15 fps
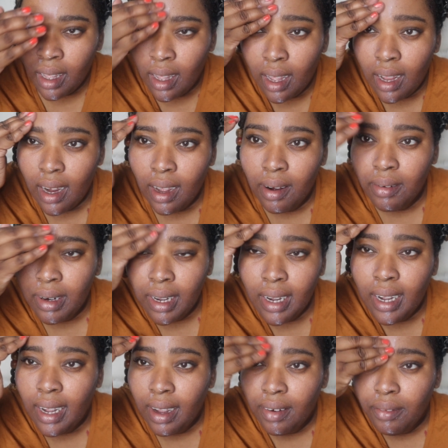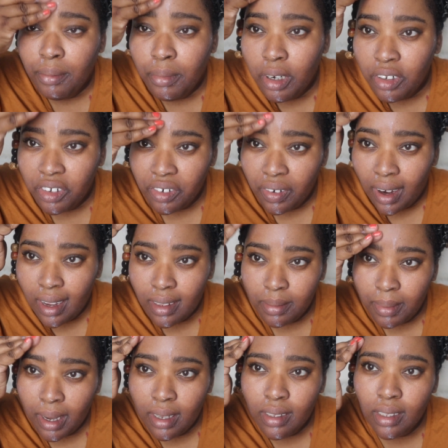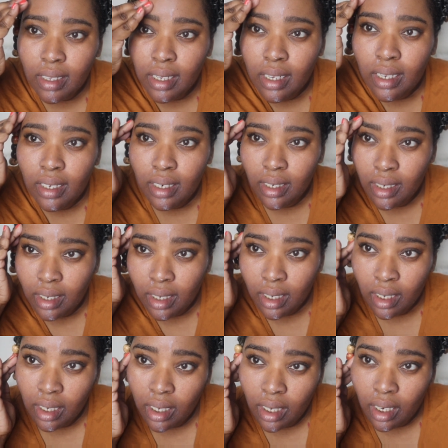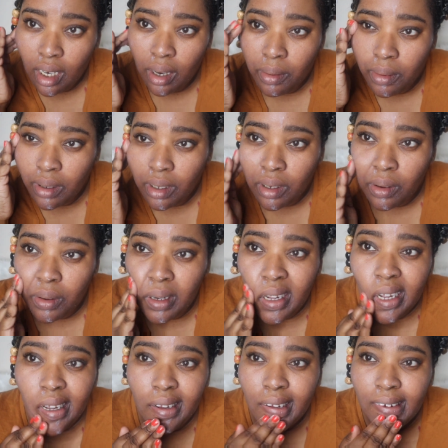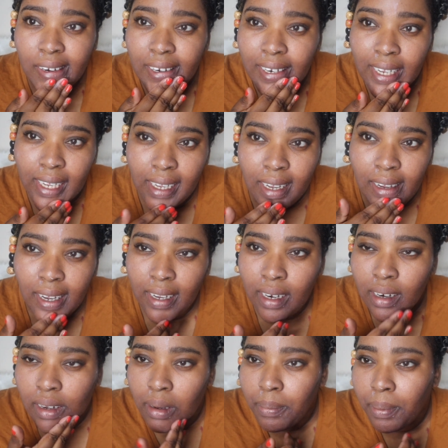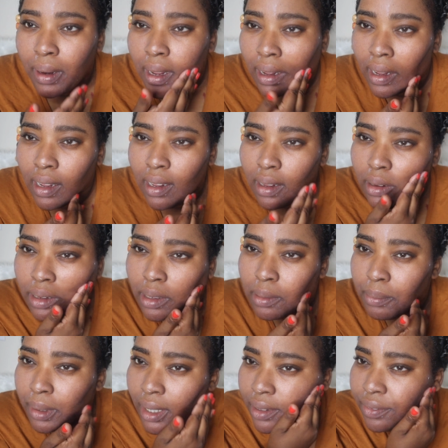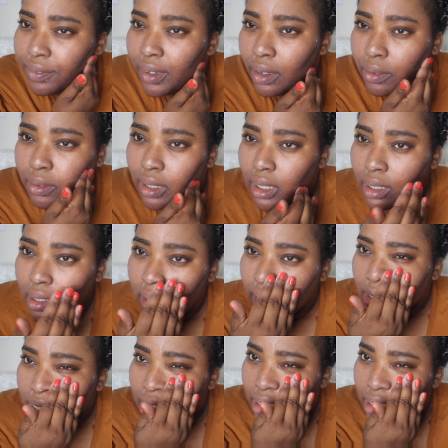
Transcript: And now that I have moisturized my skin, I will go ahead and apply my foundation.